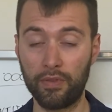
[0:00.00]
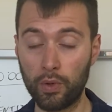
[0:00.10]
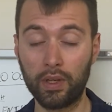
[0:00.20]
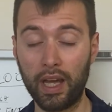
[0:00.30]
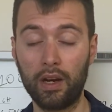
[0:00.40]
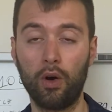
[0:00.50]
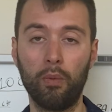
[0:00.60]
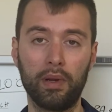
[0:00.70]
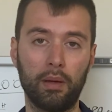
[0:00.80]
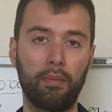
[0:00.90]
can
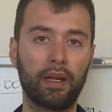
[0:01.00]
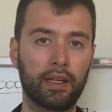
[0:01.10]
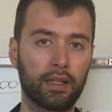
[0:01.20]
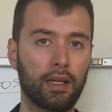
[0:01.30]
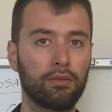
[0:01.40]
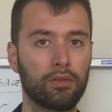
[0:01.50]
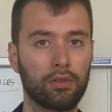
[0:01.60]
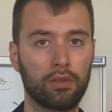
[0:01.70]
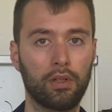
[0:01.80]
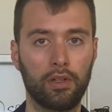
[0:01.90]
open a bank account
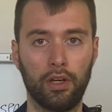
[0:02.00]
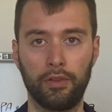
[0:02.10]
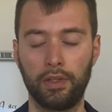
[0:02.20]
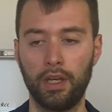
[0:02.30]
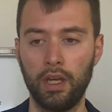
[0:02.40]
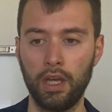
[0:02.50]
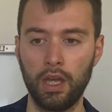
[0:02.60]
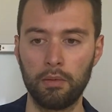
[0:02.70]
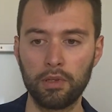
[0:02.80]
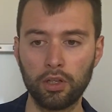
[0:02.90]
or not.
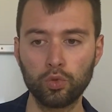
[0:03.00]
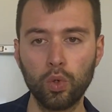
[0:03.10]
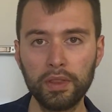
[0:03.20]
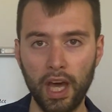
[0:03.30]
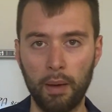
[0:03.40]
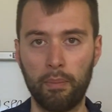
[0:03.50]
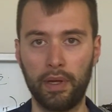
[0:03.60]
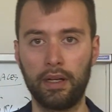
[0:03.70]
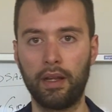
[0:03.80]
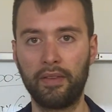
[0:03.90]
Because what
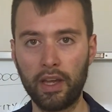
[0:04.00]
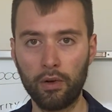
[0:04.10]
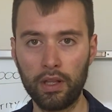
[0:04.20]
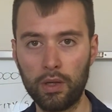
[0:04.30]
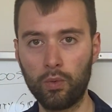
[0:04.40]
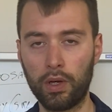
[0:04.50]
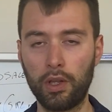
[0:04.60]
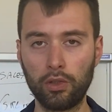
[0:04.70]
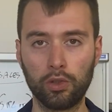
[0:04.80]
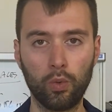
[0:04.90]
happened, and I
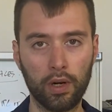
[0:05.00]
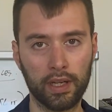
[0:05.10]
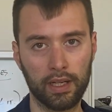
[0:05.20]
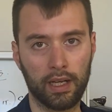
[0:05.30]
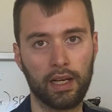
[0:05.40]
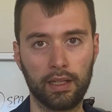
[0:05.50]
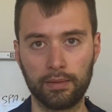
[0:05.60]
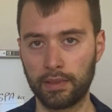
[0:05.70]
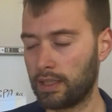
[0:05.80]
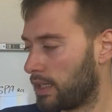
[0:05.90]
also work in
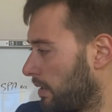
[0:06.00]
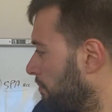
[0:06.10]
a